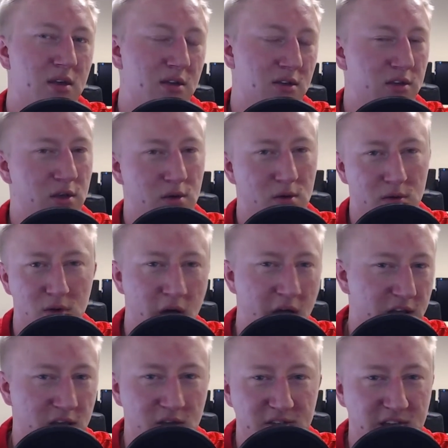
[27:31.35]
You know how
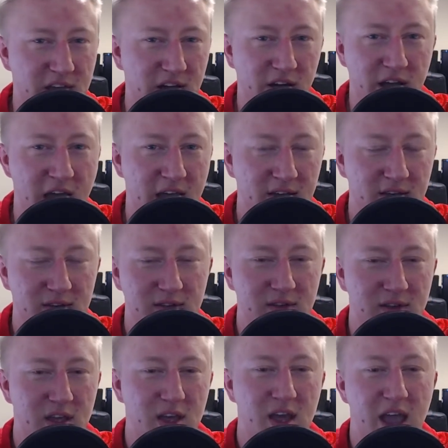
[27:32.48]
to use the internet.
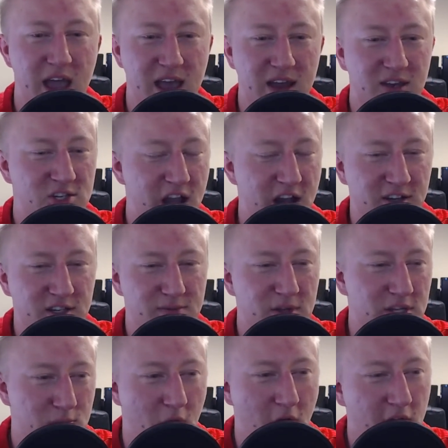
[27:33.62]
And J.R. Smith
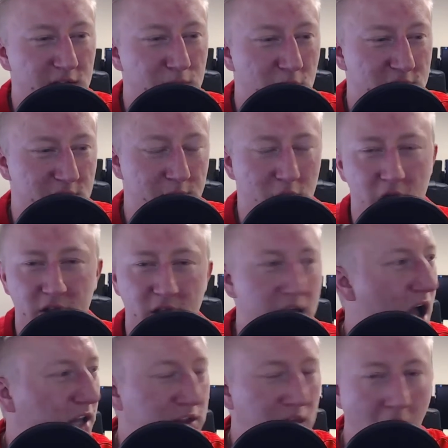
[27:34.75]
is walking towards LeBron like,
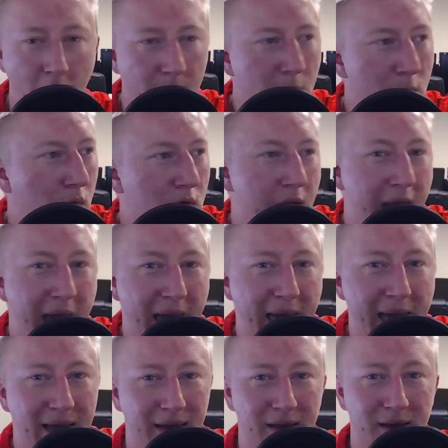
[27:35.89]
I thought we were
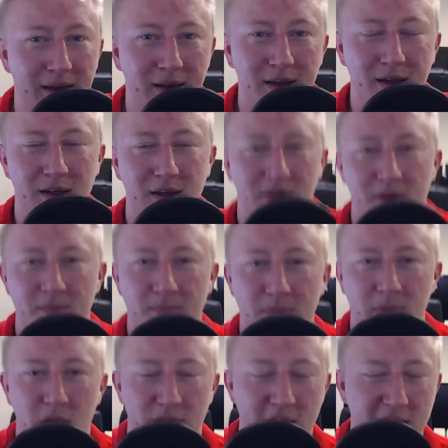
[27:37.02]
ahead.
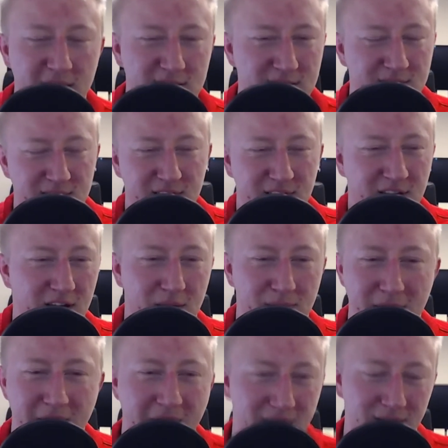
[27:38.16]
That's, oh,
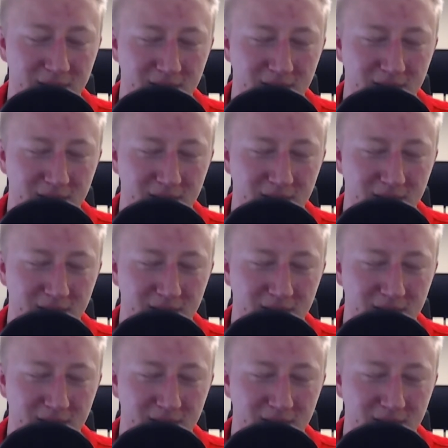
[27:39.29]
man.